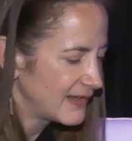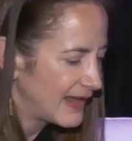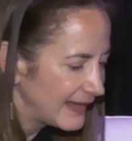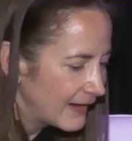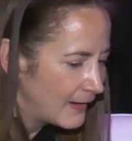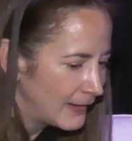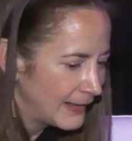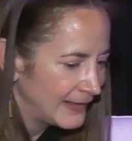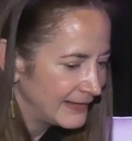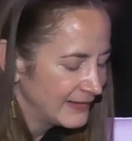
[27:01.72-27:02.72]

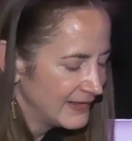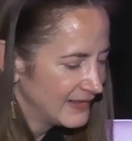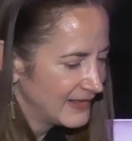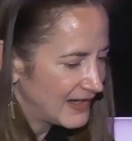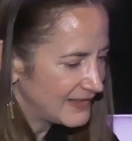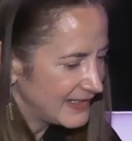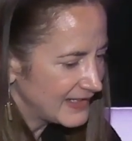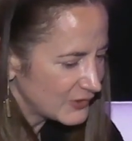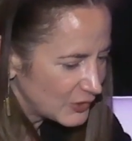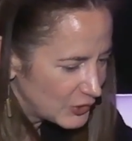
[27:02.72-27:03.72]
AI, I think
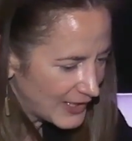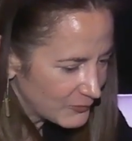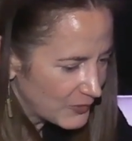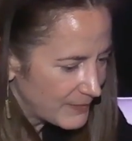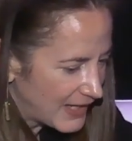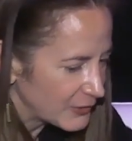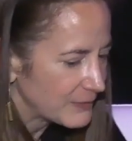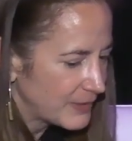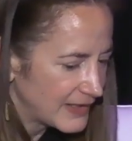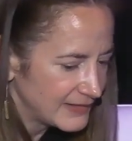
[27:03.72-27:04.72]
as a general matter,
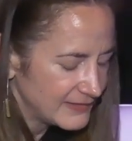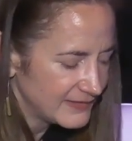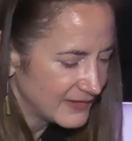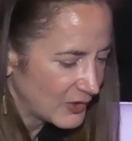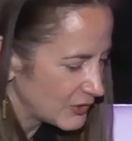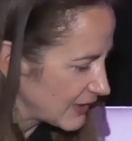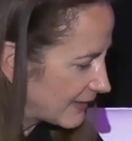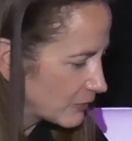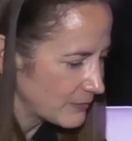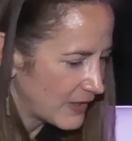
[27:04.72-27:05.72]
but the large
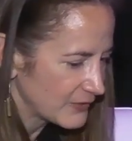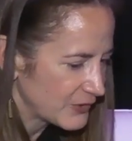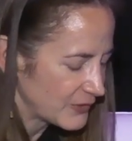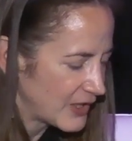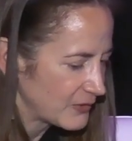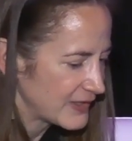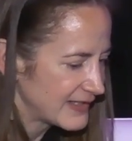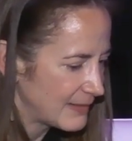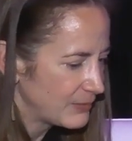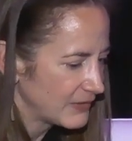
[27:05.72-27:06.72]
language models are another
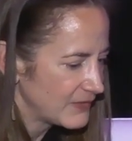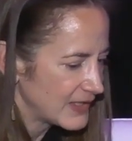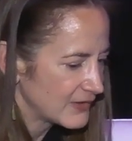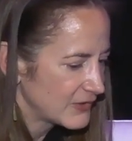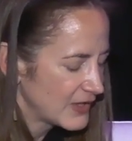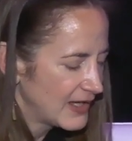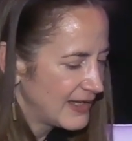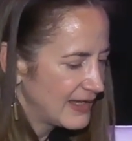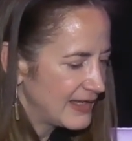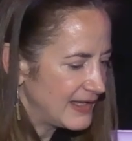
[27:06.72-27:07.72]
example of this,
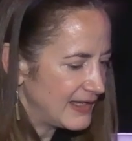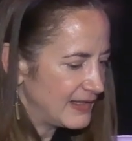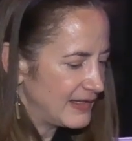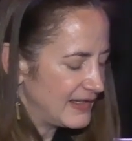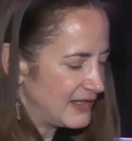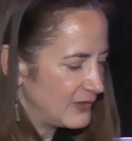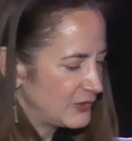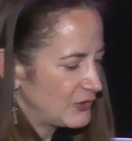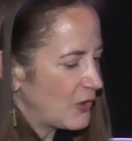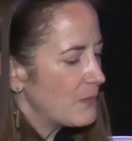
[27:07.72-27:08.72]

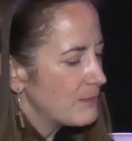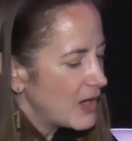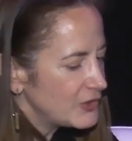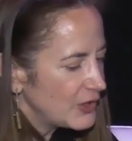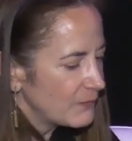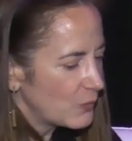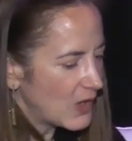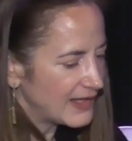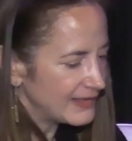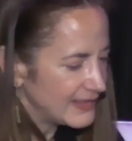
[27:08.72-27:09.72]
so much of
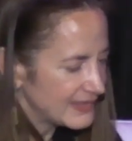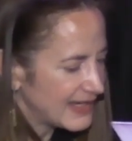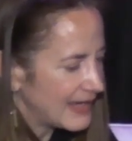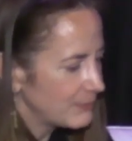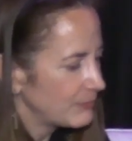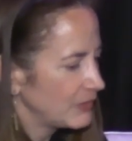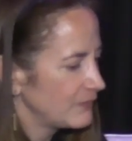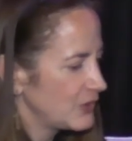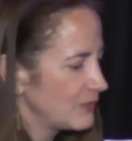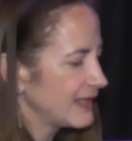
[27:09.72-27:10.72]
what it's capable of
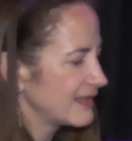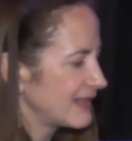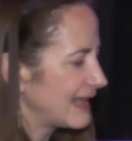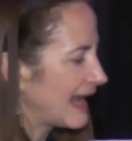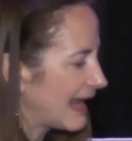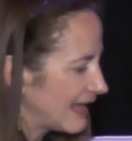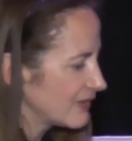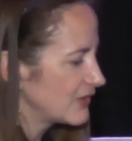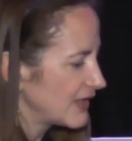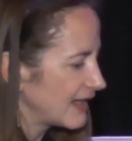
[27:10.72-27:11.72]
doing is
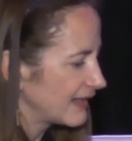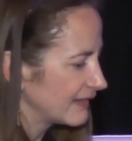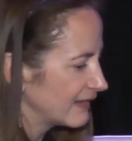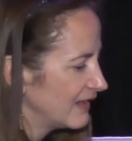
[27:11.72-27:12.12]
enhancing